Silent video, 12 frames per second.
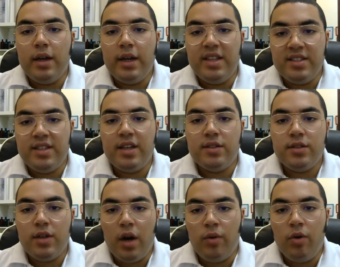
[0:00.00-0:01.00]

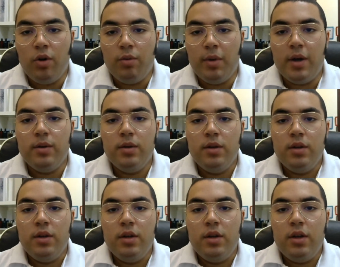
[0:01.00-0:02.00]
intense aroma.
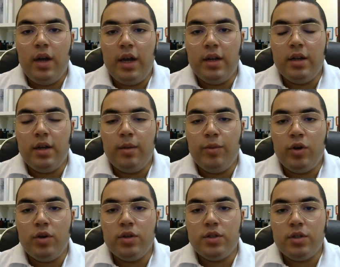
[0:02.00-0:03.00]
And
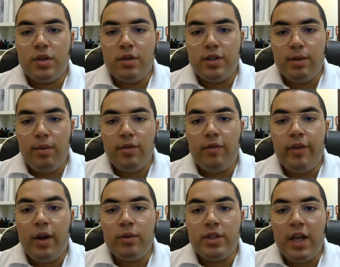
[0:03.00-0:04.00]
because some of the
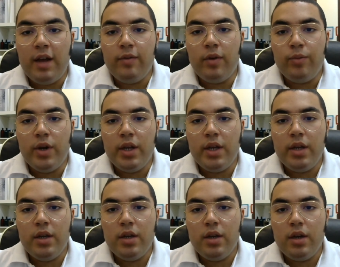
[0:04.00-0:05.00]
flowers have a really
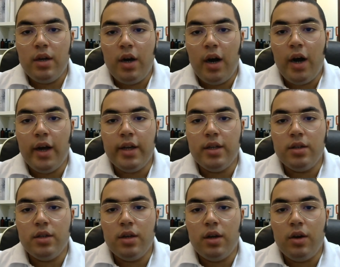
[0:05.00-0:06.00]
high
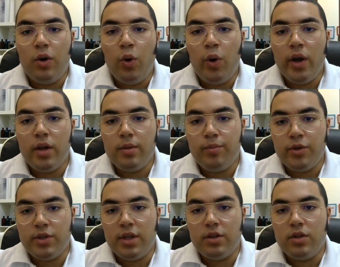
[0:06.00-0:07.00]
oil
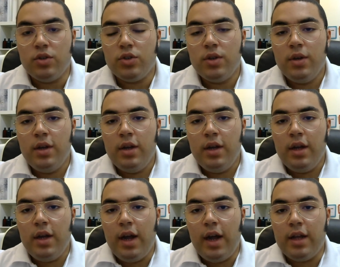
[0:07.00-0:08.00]
percentage,
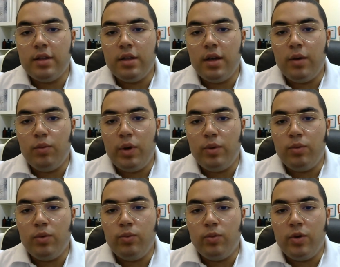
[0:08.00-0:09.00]
and when
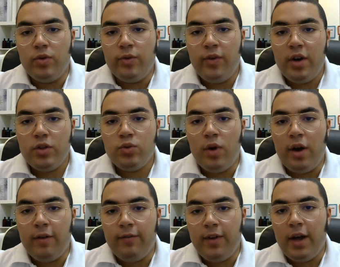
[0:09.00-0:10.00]
we're referring to a
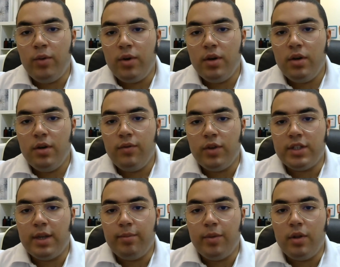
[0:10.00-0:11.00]
flower, for
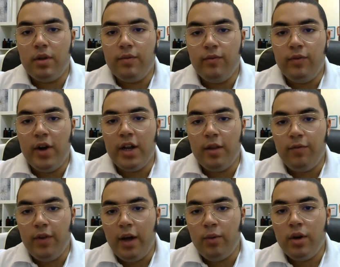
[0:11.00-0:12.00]
example, violet
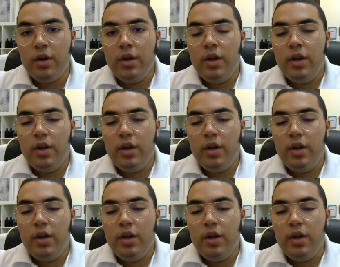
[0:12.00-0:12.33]
flower,